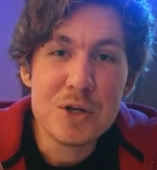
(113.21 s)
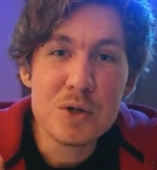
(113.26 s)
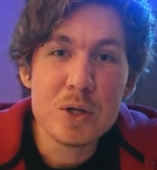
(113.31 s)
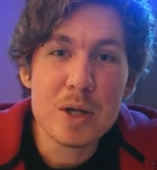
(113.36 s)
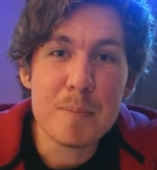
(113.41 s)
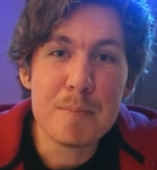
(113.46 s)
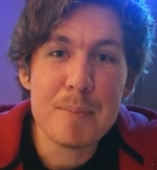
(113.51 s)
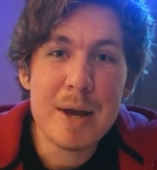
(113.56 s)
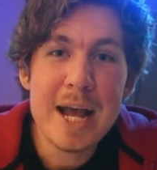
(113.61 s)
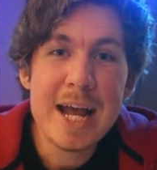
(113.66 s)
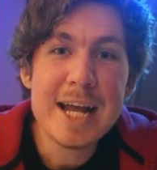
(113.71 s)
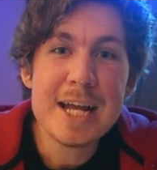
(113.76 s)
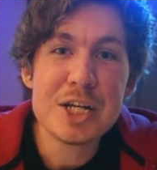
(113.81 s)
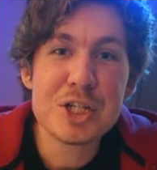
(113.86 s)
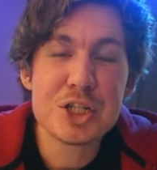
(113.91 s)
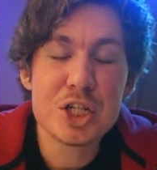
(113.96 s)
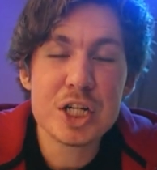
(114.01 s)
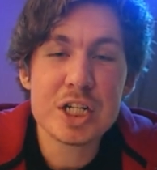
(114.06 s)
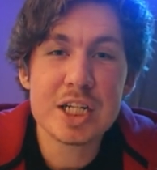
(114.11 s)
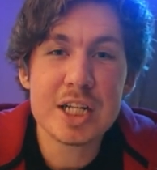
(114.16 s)
and you can
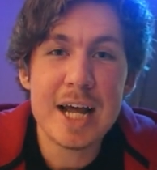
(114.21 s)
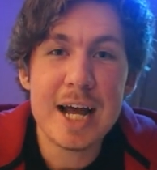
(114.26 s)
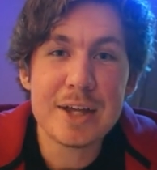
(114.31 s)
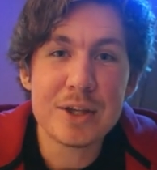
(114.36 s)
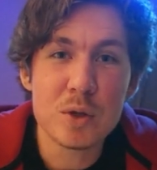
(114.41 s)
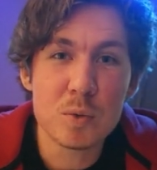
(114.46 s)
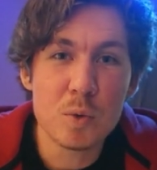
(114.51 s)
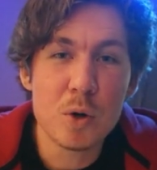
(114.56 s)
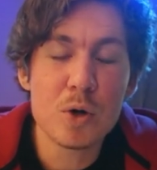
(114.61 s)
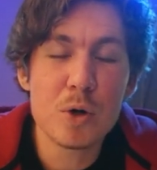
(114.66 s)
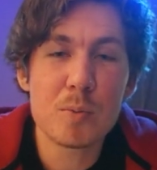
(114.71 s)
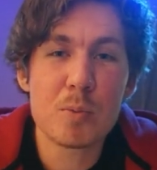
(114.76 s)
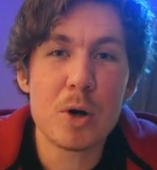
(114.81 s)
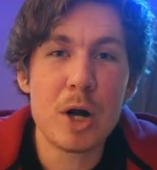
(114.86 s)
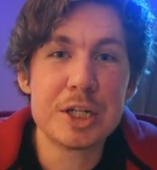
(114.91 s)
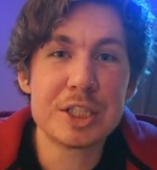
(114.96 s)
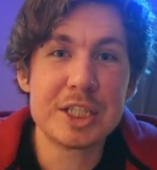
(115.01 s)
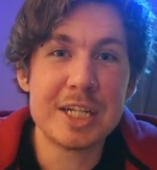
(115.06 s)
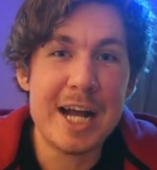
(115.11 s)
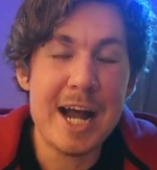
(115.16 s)
paint just like the roto
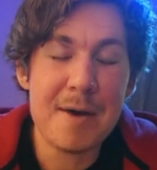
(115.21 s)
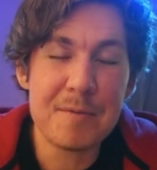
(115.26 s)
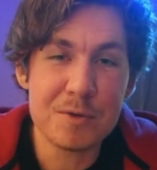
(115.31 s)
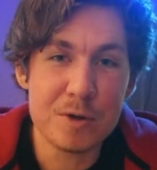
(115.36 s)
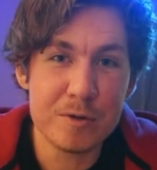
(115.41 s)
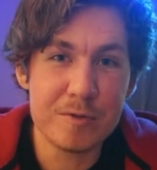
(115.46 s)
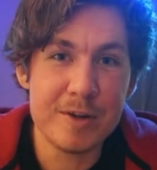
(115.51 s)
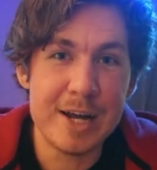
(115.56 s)
brush in After